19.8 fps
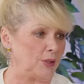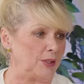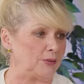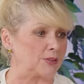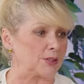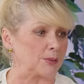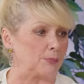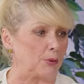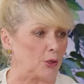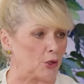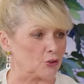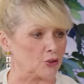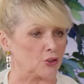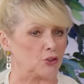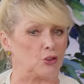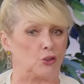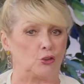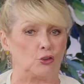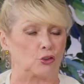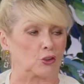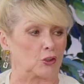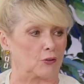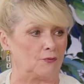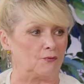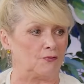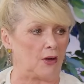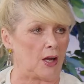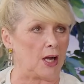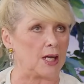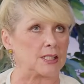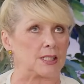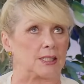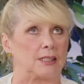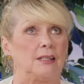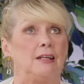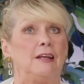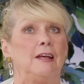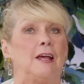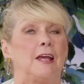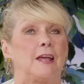he was the person you could confide in
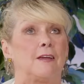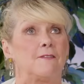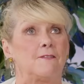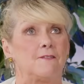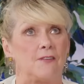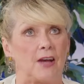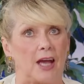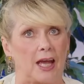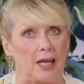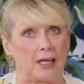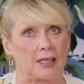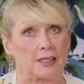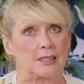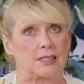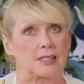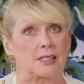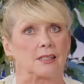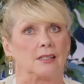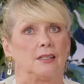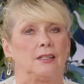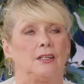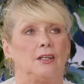in fact